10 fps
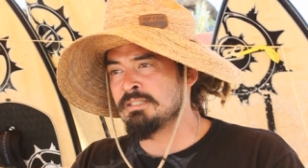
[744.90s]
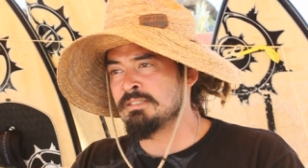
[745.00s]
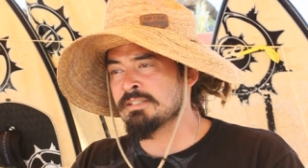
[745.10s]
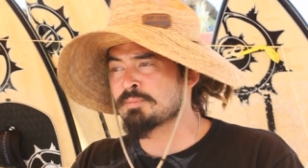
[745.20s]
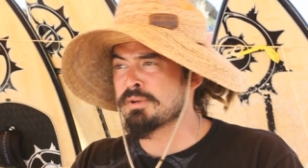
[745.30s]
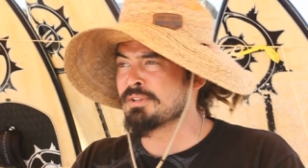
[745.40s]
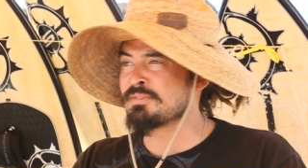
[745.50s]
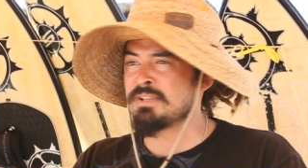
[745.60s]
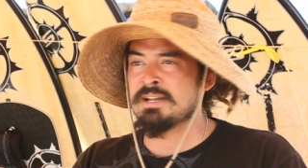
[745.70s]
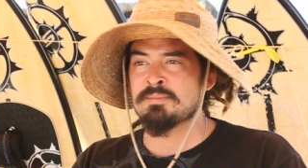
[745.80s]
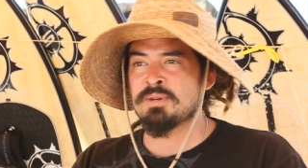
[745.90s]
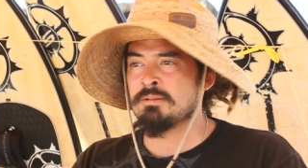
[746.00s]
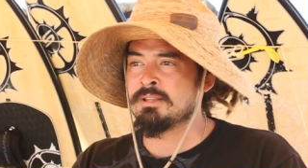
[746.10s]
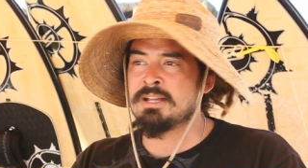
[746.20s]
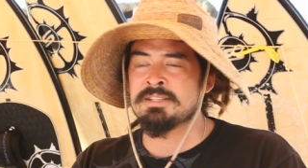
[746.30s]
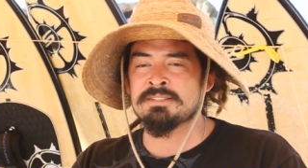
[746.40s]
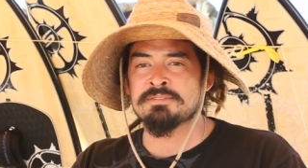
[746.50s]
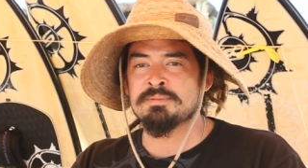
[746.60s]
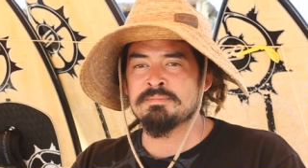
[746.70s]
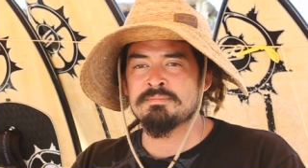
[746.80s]
experience flying probably a lot of
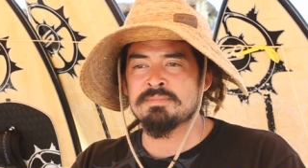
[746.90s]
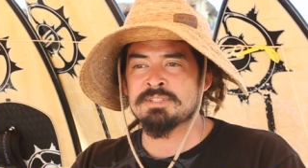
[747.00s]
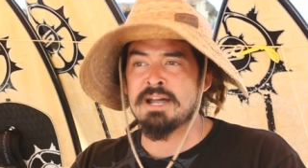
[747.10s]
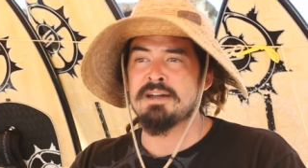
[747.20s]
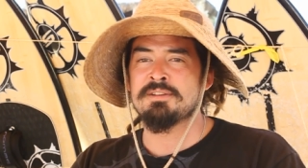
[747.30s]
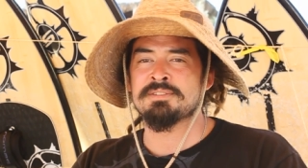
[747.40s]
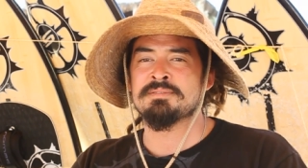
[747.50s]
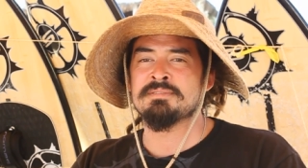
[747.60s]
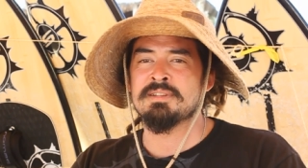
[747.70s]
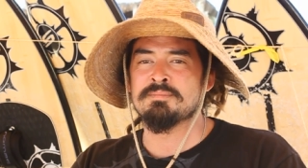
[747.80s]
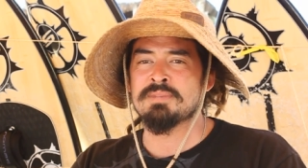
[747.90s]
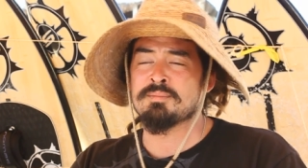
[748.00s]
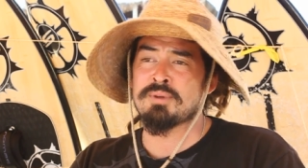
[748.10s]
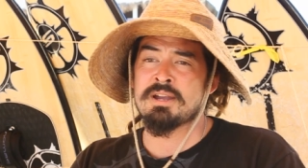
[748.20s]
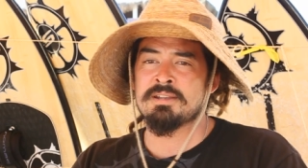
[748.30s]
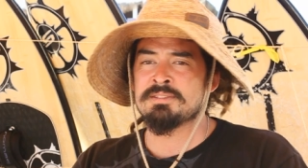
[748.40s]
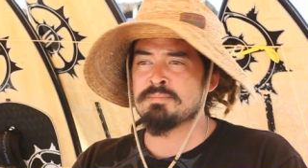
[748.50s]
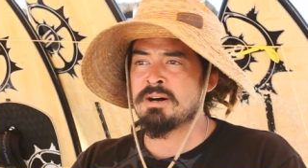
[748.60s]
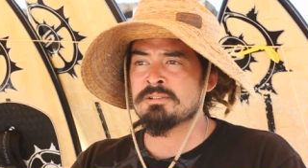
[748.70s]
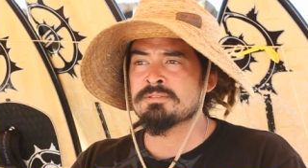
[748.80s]
different styles and brands
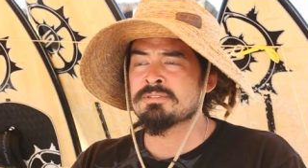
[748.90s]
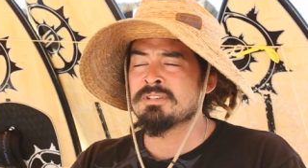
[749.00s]
and models.